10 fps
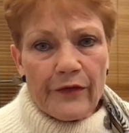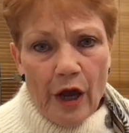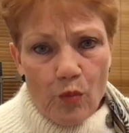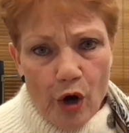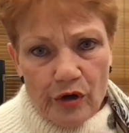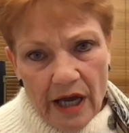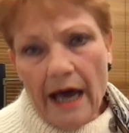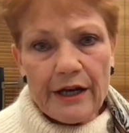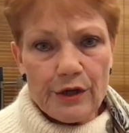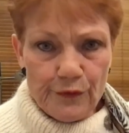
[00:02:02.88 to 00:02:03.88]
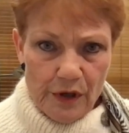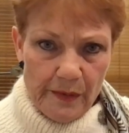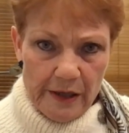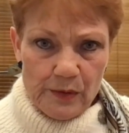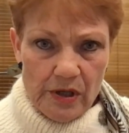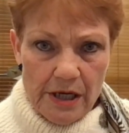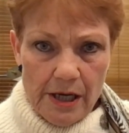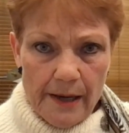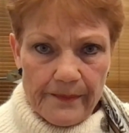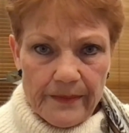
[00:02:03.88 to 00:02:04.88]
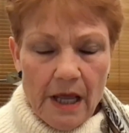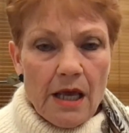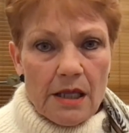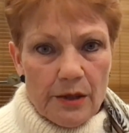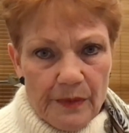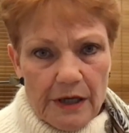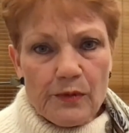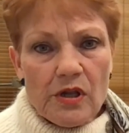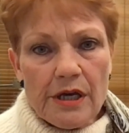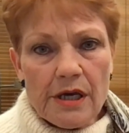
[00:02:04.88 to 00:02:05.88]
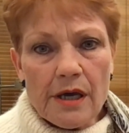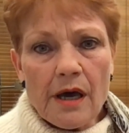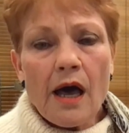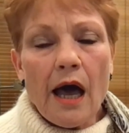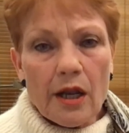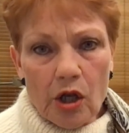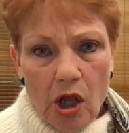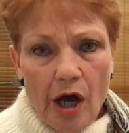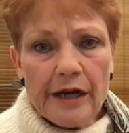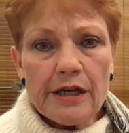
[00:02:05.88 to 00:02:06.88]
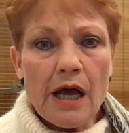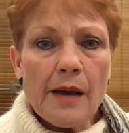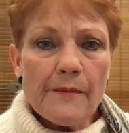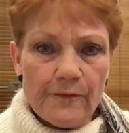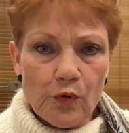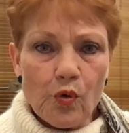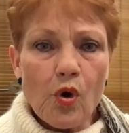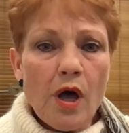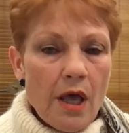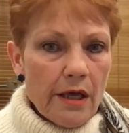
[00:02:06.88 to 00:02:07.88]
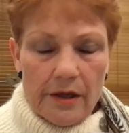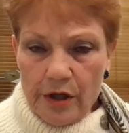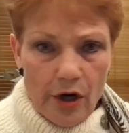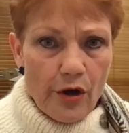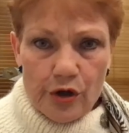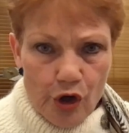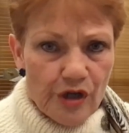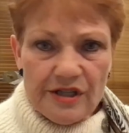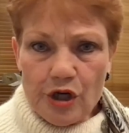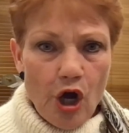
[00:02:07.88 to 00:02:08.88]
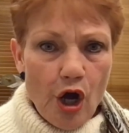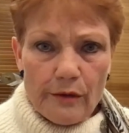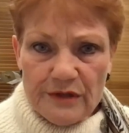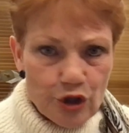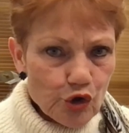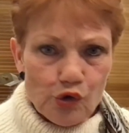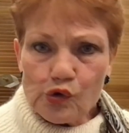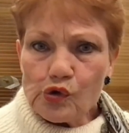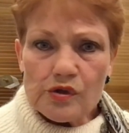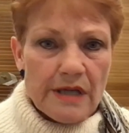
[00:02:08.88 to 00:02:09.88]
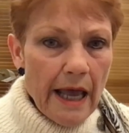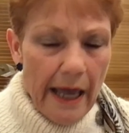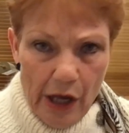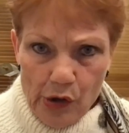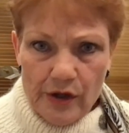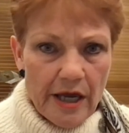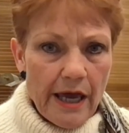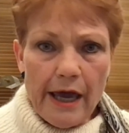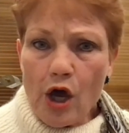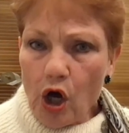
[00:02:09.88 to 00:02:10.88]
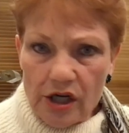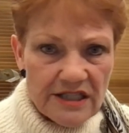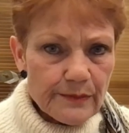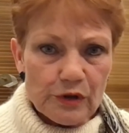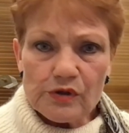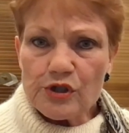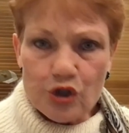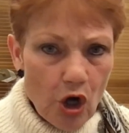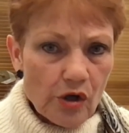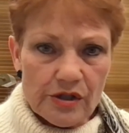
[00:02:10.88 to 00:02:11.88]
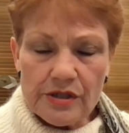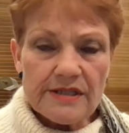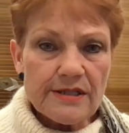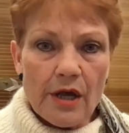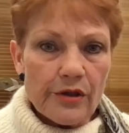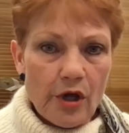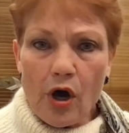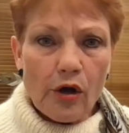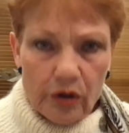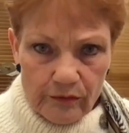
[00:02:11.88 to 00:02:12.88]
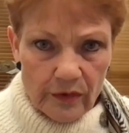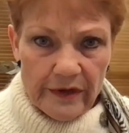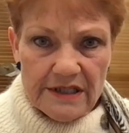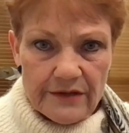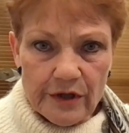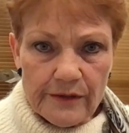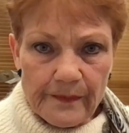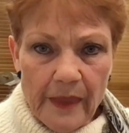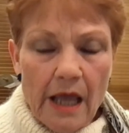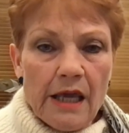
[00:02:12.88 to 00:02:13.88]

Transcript: Alan, that won't cut it for the people here. The people here are lining up for, you know, nursing homes, schools, healthcare, hospitals, doctors, the whole rest of it.